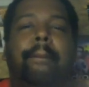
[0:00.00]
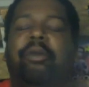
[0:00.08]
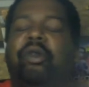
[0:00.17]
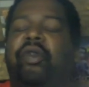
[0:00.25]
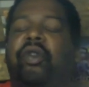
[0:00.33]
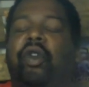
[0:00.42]

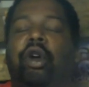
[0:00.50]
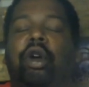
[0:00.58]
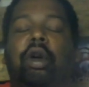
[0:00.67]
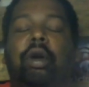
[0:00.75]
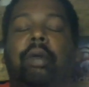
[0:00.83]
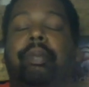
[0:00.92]

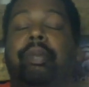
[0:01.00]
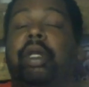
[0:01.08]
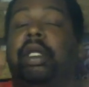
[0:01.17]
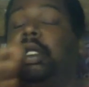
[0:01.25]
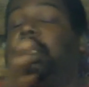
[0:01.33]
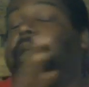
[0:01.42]
for
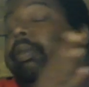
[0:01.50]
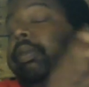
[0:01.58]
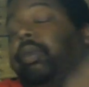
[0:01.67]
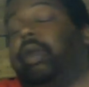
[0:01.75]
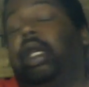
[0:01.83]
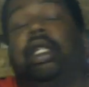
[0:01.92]

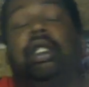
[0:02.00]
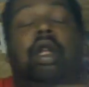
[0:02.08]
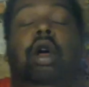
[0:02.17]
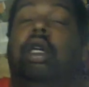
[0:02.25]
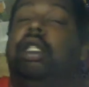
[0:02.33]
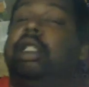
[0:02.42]
as
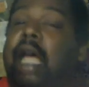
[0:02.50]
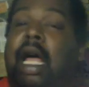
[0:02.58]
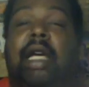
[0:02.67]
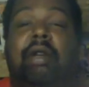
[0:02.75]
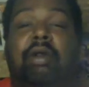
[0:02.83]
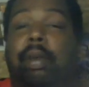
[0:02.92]
long as
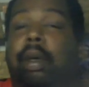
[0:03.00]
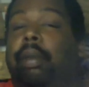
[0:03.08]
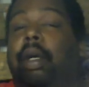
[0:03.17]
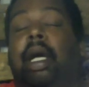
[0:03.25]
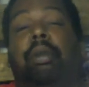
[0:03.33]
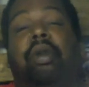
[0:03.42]
I can
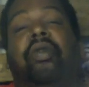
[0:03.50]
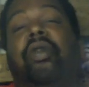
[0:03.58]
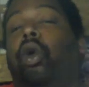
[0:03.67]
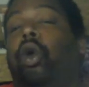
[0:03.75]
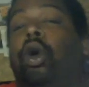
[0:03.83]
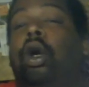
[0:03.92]
remember, and
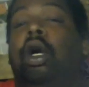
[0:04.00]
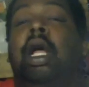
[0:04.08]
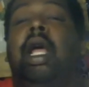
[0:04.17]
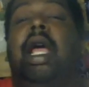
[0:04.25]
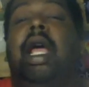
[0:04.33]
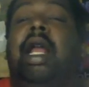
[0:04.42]

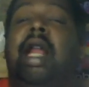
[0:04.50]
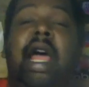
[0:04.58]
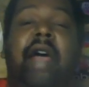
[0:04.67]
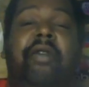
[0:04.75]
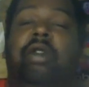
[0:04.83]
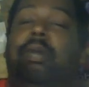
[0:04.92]
before and
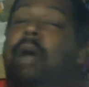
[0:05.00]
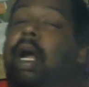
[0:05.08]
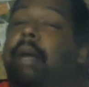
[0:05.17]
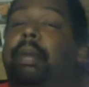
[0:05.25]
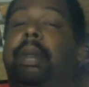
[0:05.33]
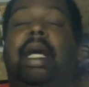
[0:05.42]
after
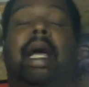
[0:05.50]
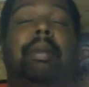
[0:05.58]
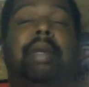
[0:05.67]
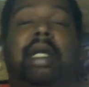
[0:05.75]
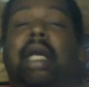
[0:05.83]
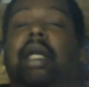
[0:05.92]
probably
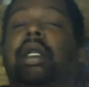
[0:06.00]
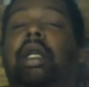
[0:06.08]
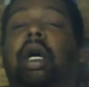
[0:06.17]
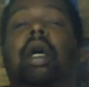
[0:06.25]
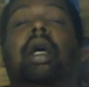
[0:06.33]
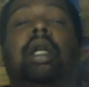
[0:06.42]
I'm dead and
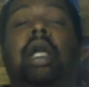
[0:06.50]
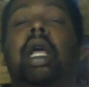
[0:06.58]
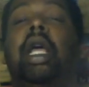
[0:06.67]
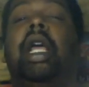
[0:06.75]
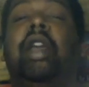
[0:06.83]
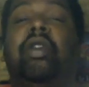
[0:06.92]
gone,
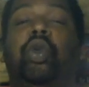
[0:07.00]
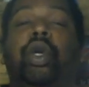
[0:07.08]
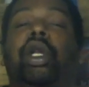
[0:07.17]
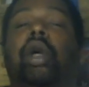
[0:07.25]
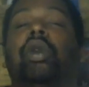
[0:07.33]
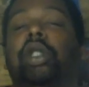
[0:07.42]
if we
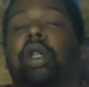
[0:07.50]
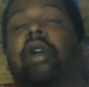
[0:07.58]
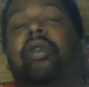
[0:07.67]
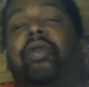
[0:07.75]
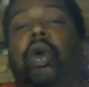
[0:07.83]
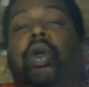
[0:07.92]
don't
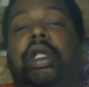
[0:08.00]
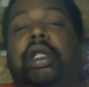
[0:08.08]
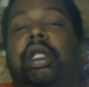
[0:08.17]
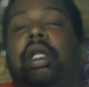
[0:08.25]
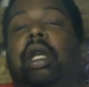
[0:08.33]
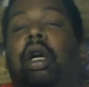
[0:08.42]
start
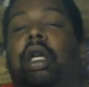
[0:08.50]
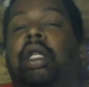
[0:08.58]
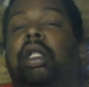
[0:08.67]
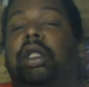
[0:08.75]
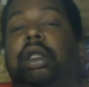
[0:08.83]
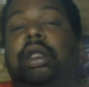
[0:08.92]
focusing our
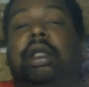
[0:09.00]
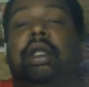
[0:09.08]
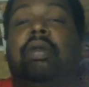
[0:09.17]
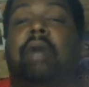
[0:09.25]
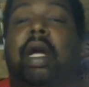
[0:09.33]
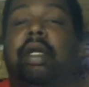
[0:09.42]
energies in
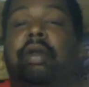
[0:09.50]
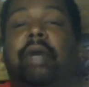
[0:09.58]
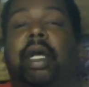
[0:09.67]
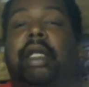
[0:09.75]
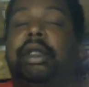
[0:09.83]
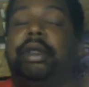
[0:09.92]
the right
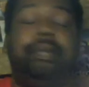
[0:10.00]
direction.